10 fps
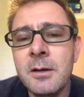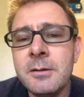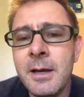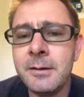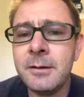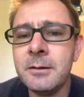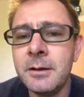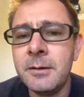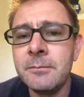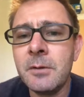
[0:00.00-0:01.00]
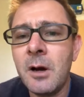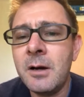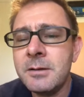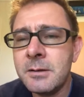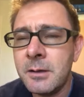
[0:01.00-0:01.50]
Technically,
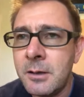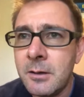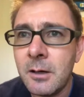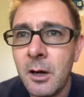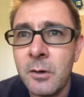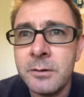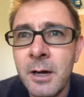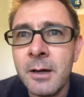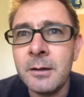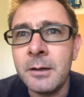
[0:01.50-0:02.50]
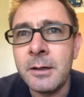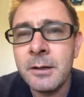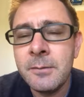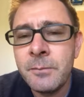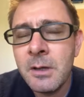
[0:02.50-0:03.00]
I see OdataLink
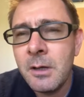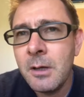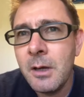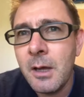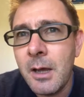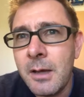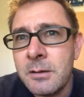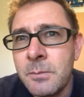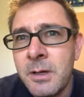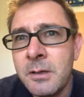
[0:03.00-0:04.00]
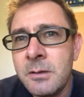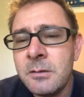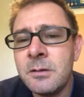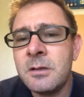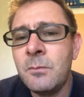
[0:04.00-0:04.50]
as being
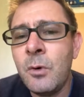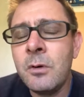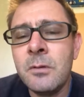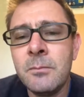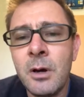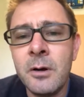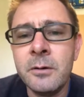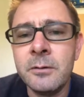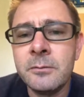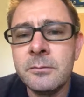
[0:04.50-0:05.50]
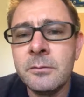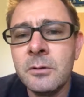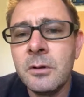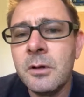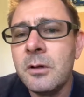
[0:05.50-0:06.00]
just a small component
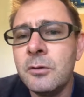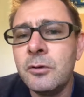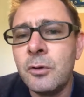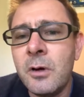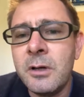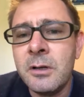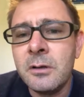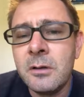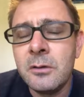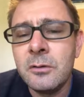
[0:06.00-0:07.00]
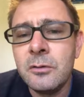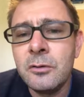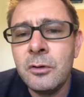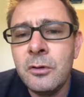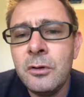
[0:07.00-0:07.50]
joining
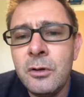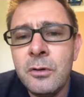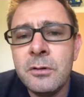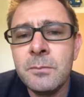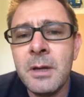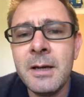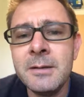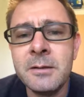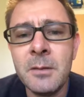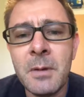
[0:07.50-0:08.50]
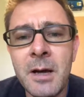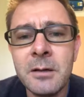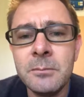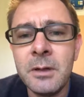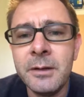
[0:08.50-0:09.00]
two huge players in the
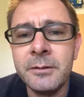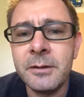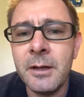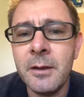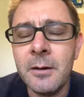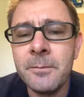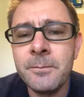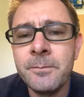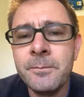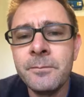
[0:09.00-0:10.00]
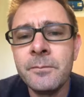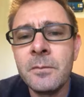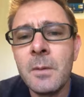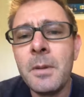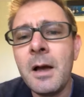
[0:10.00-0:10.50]
marketplace together.
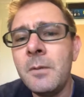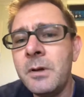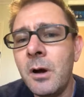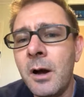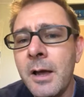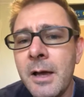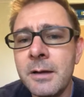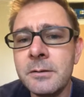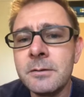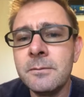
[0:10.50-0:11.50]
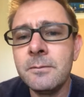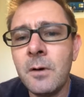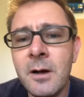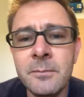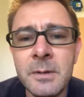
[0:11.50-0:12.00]
Power BI has
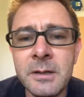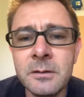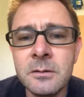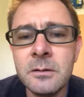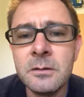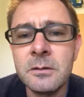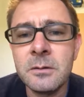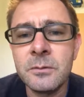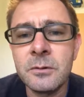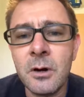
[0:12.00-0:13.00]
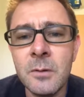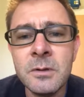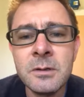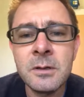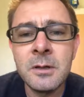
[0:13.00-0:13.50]
5 million
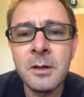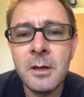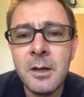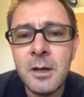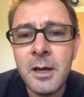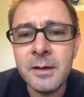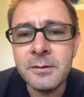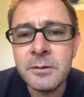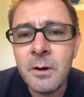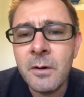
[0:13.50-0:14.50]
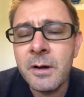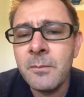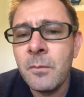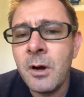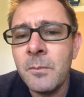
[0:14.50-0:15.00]
subscribers, and Xero and
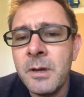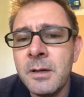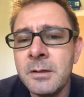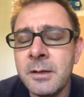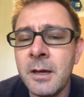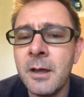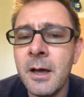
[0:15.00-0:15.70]
MYB together